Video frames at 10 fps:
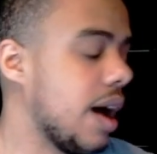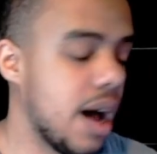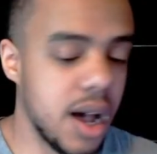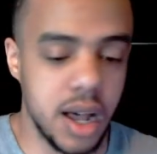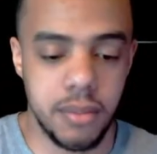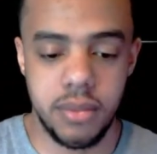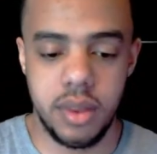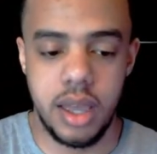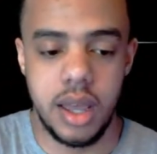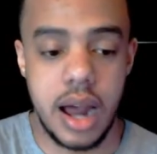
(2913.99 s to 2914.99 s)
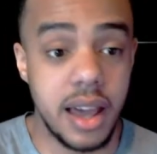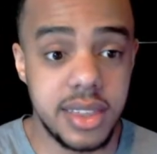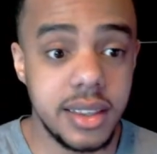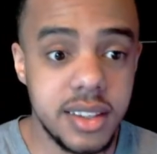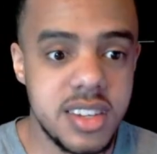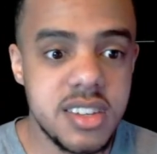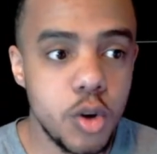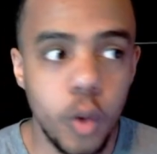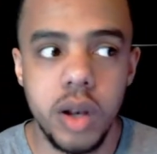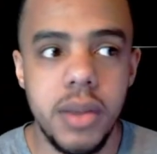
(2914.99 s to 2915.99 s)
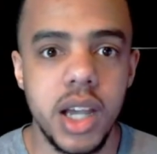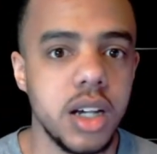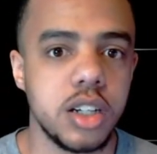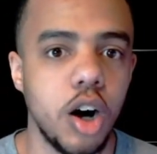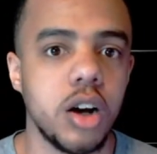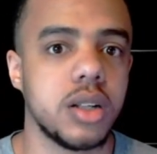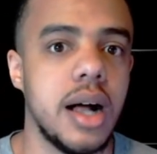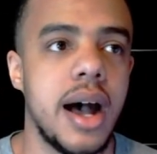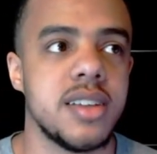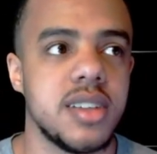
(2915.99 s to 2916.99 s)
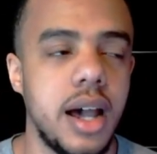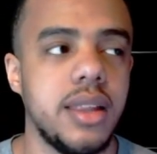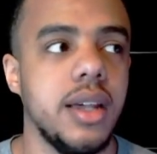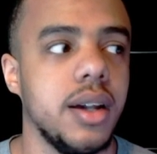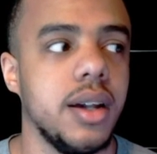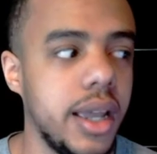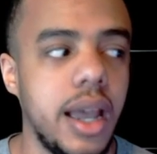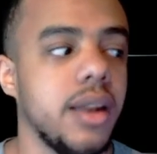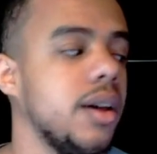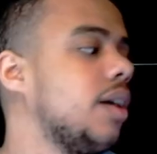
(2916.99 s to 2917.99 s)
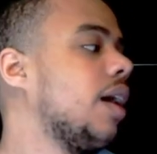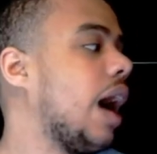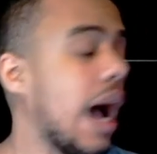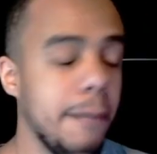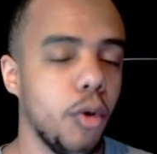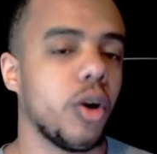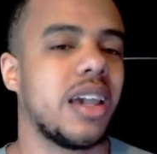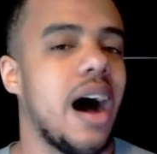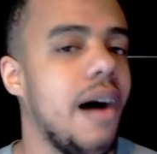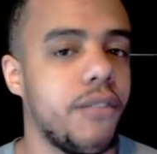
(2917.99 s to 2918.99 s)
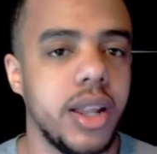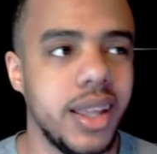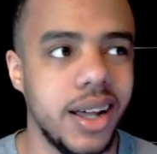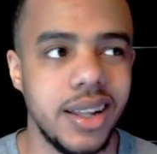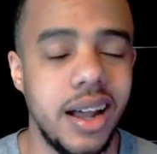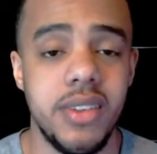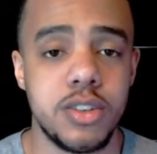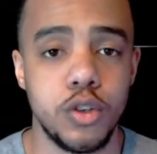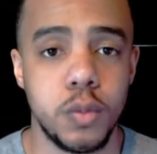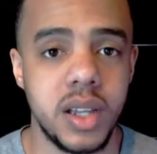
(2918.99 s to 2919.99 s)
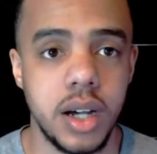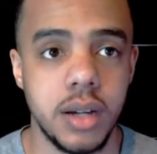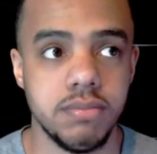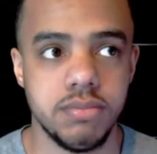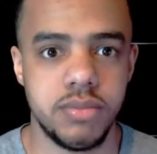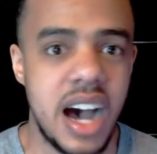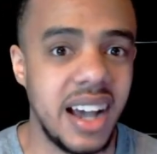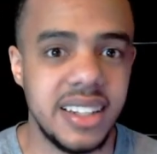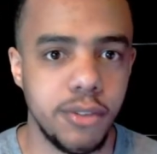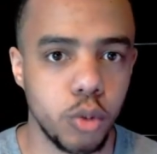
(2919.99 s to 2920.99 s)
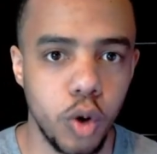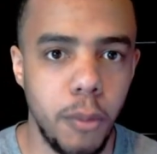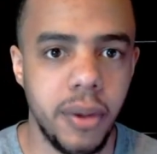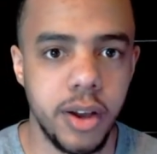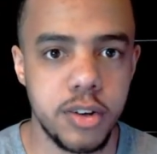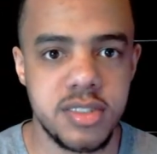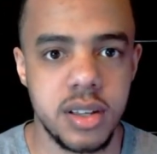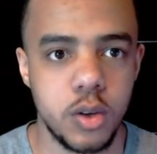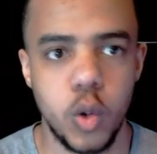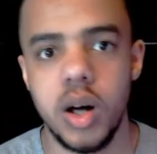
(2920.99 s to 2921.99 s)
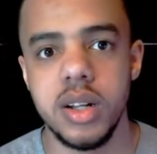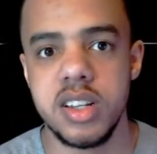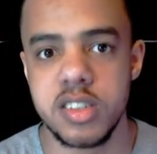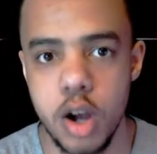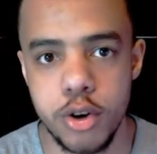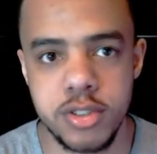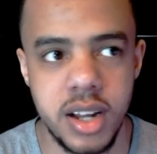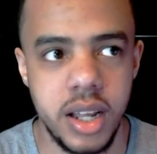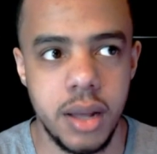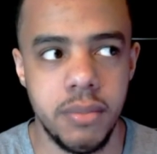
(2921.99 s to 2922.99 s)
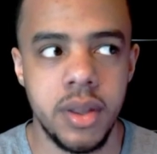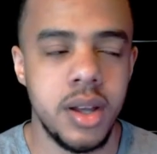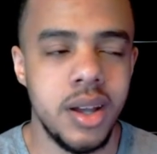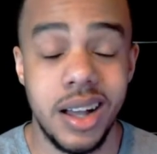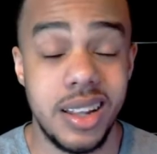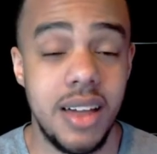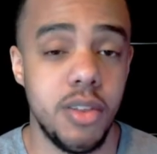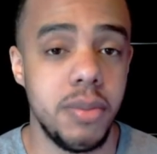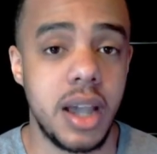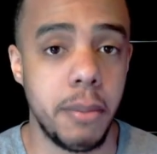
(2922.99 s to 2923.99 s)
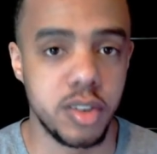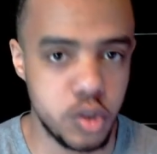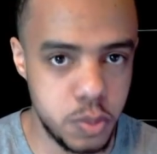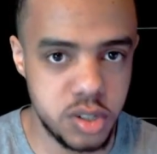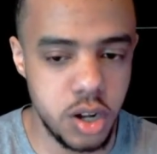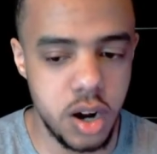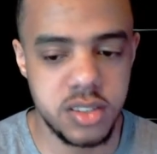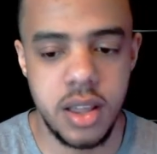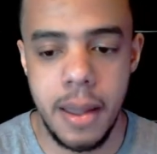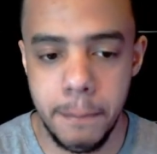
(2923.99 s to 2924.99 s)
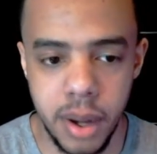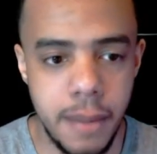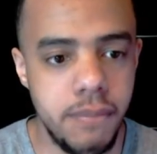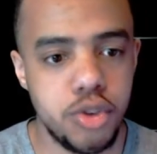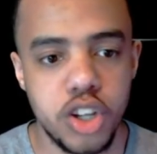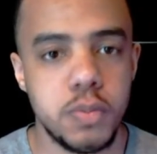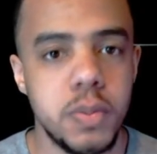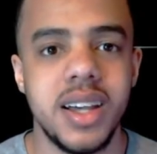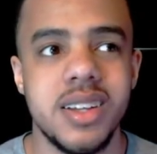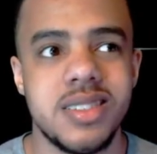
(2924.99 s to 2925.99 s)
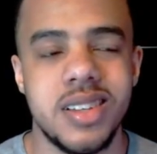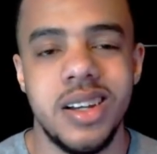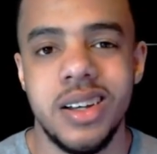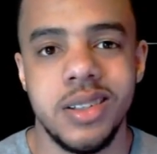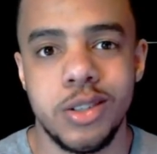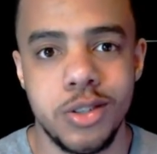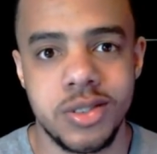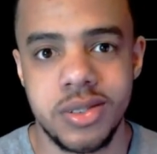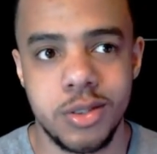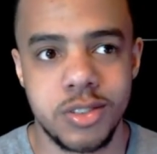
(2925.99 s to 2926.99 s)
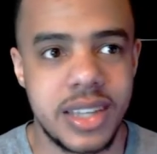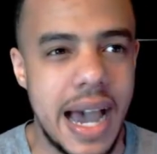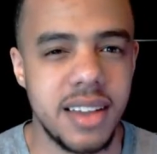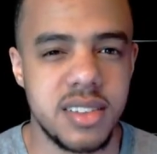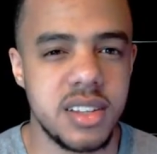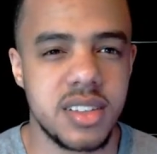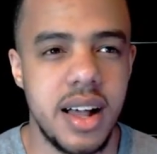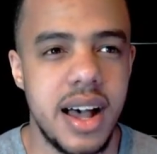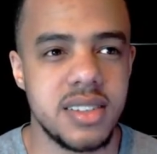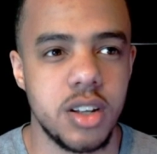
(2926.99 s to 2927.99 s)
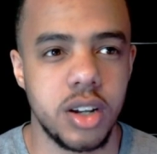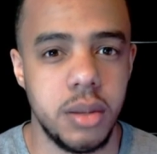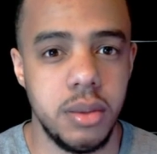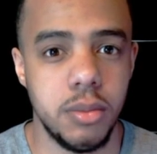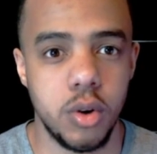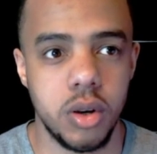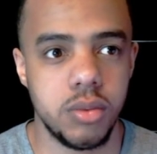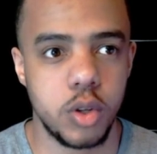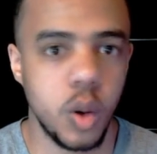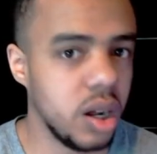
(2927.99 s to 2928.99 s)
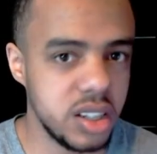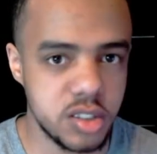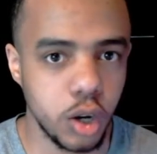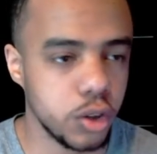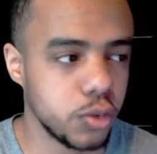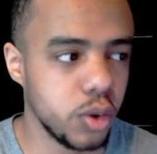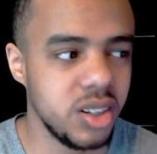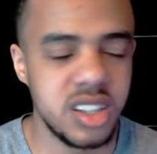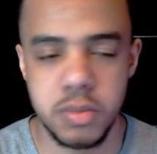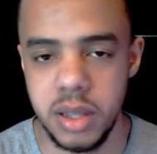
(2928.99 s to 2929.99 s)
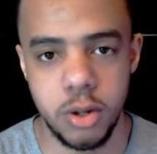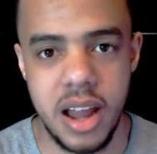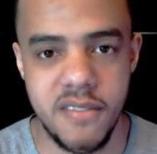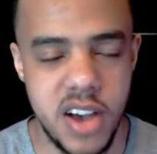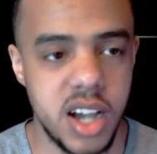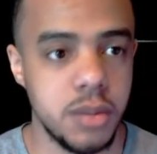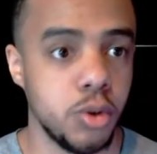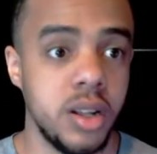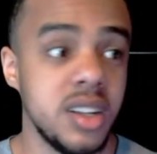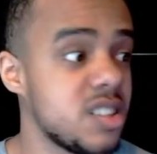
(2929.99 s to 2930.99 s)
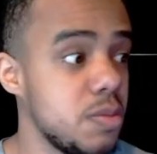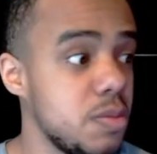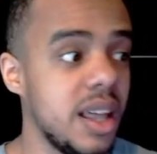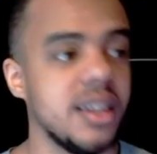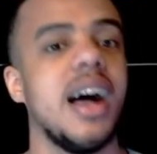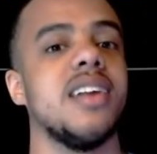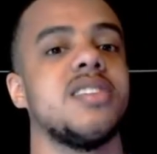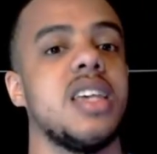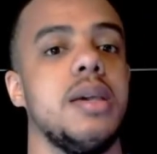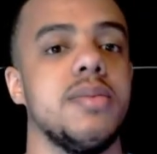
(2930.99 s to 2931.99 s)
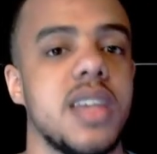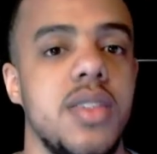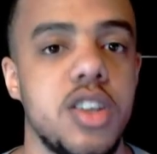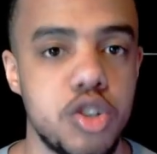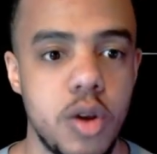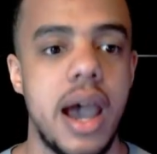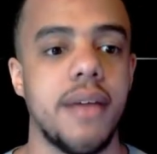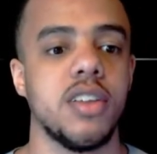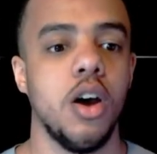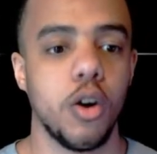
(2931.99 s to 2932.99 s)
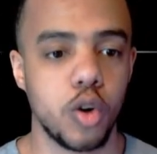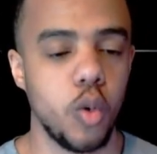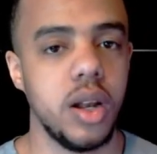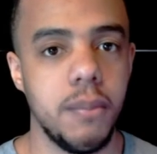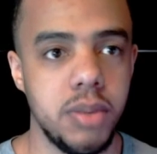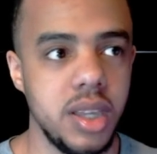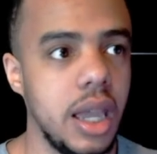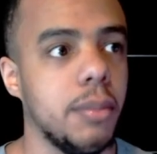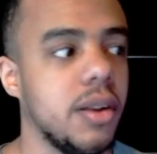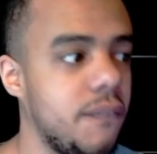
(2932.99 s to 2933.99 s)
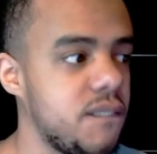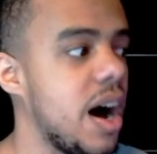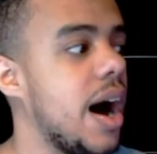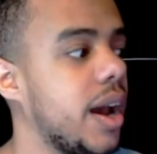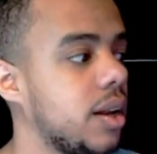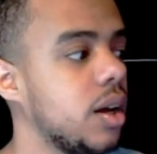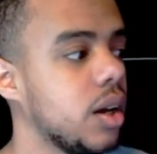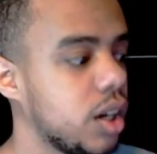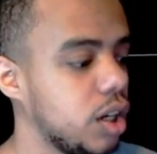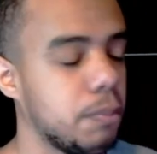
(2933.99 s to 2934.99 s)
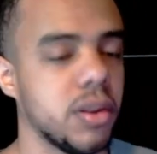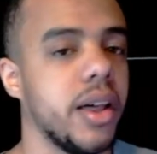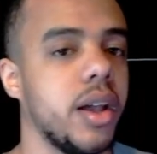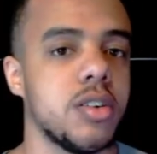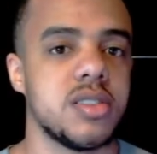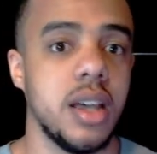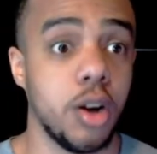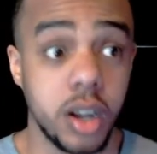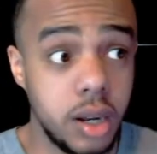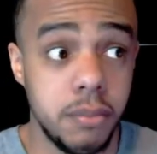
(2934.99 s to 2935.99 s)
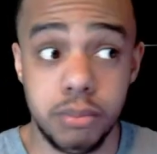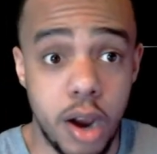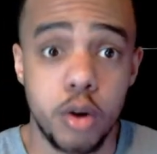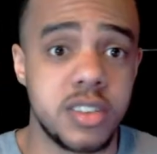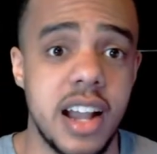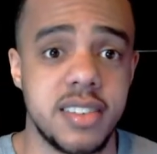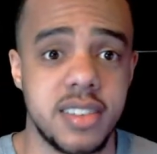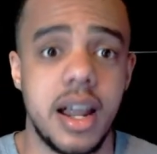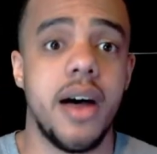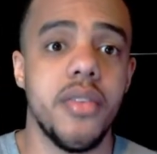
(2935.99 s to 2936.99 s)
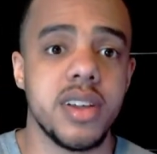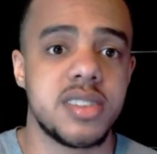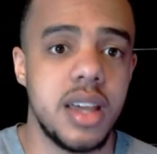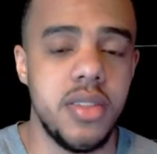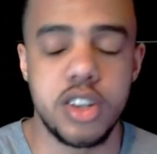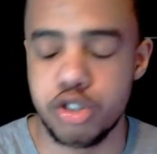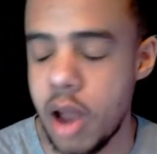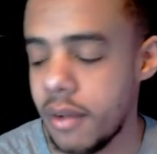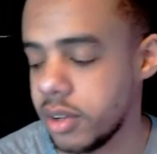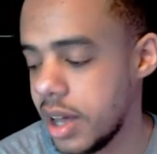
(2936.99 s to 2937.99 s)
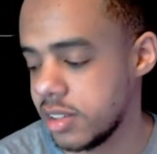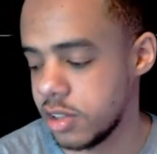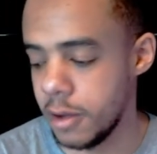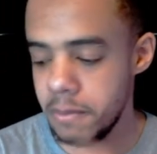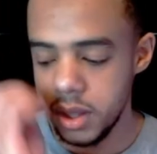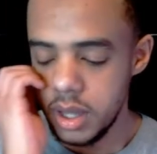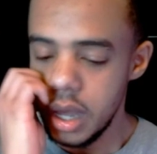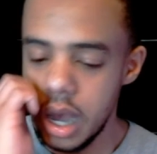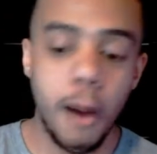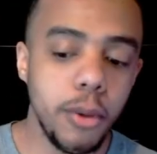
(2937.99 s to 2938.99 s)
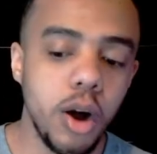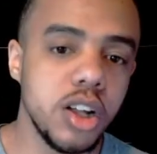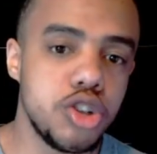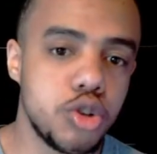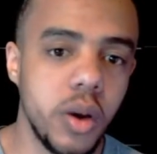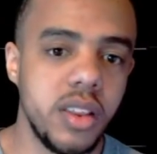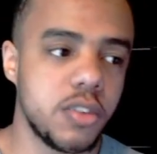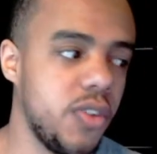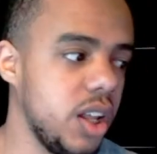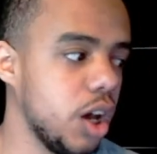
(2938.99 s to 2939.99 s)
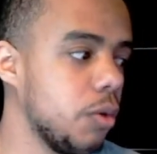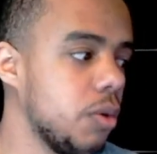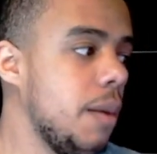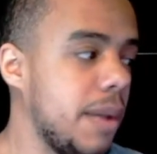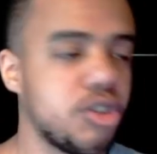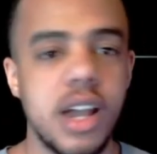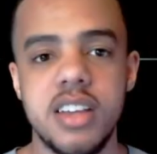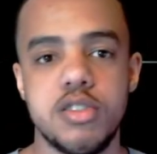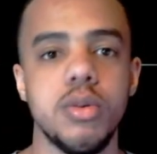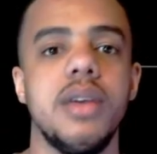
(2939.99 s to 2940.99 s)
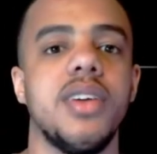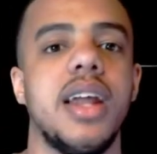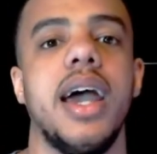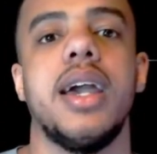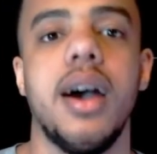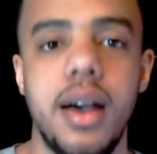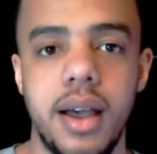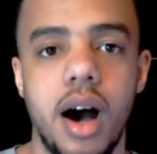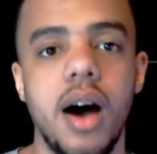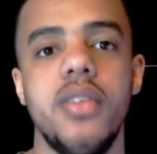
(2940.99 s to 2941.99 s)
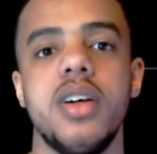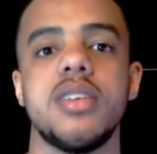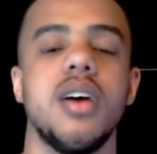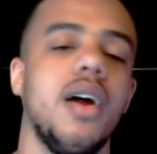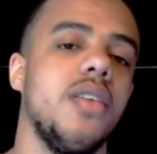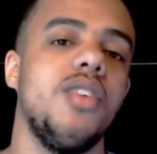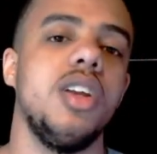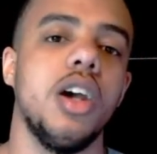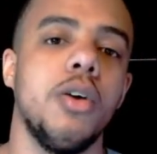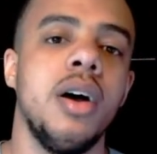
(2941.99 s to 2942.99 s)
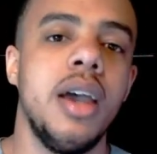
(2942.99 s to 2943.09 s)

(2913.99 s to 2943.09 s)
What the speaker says: And I think this is going to be a good guard class. I think, again, I'm more confident that a lot of these dudes become high-level role players and quality starters than I am a lot of them becoming superstars. But just because there's guys in this class that are going to be more quality starters for you doesn't mean they're not valuable, and doesn't mean that a lot of teams in this draft are going to be able to find good players and are going to prioritize a lot of this in this draft class. So I hope you all enjoy this video. Make sure you guys do leave a like on the video.